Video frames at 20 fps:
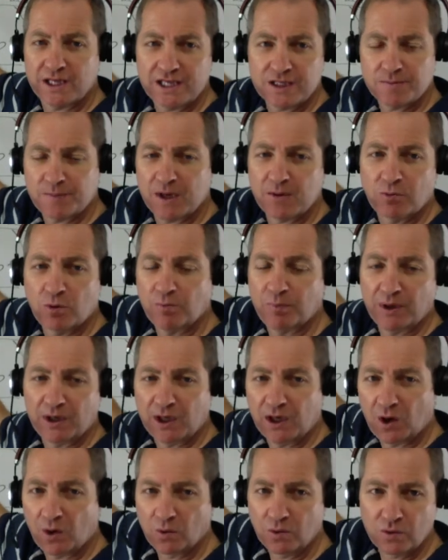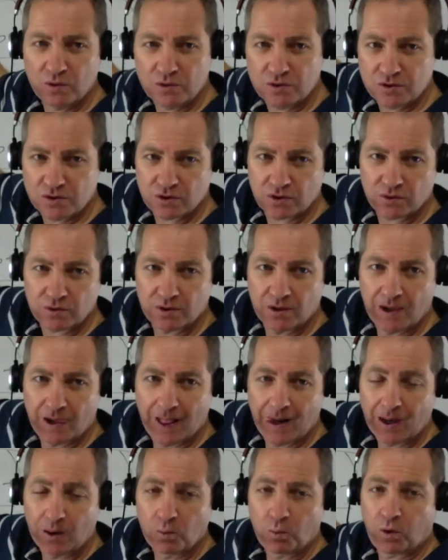these people belong to?
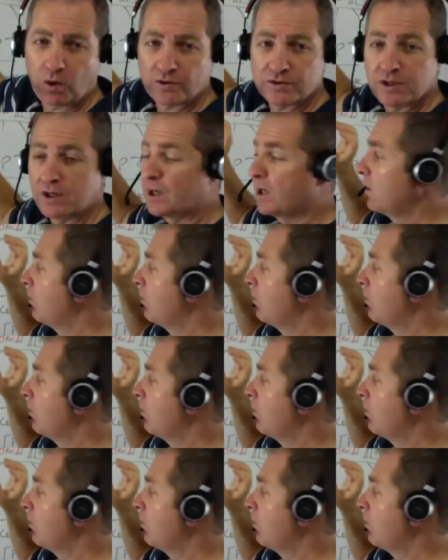What